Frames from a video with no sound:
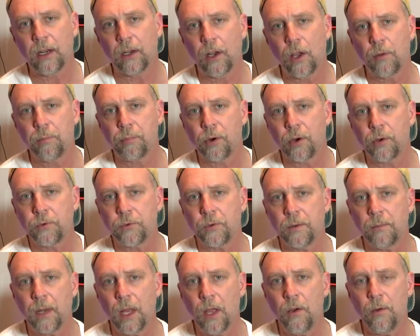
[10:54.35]
Low Pro
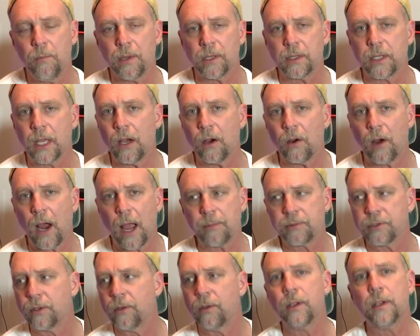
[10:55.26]
tremolo, but they are
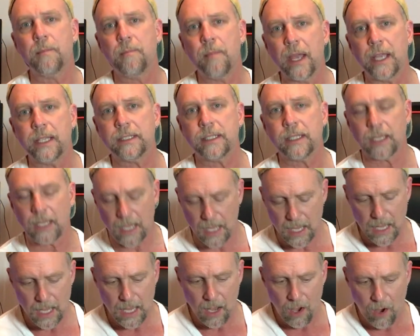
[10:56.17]
absolutely amazing.
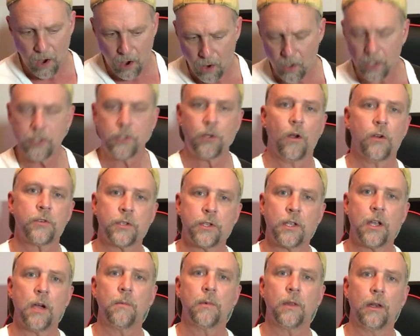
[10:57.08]
All guitars
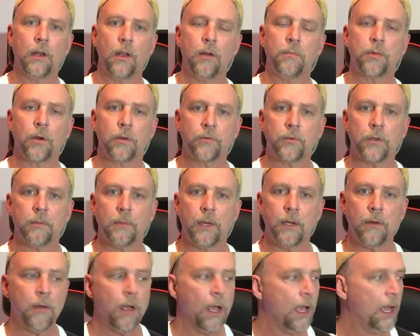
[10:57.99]
should come with a Low Pro
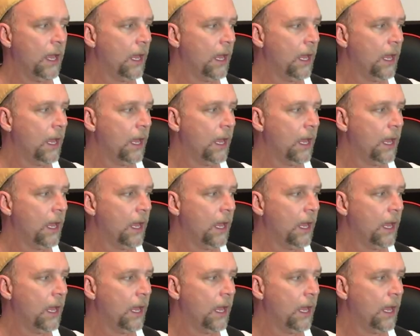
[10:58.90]
tremolo.